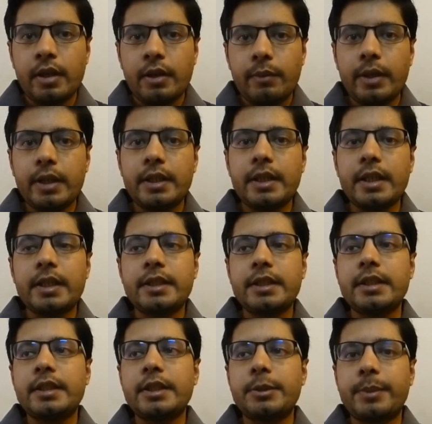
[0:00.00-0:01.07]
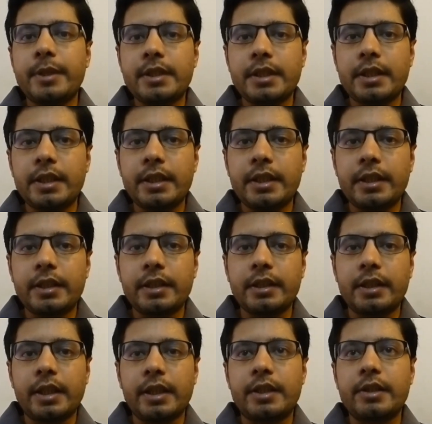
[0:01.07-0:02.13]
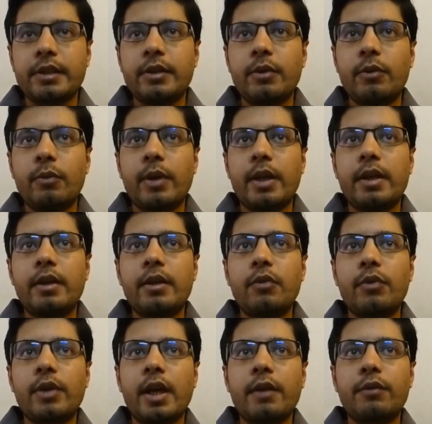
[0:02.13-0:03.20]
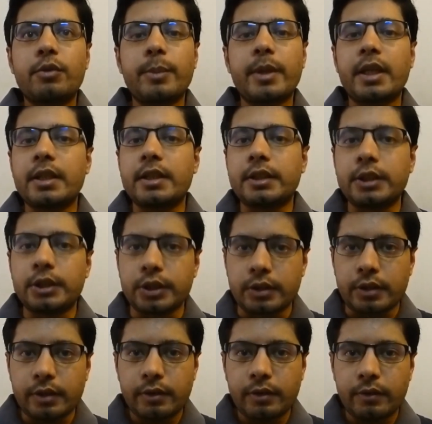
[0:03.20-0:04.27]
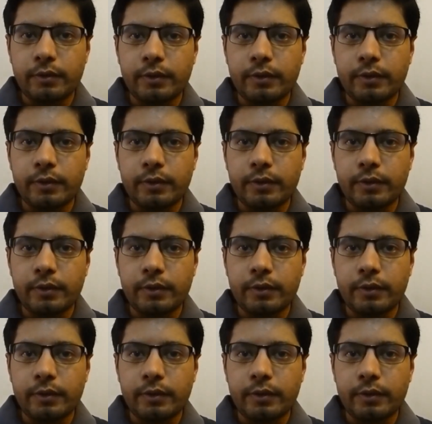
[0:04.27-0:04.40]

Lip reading: Well, intelligence is basically that when we have to make a decision,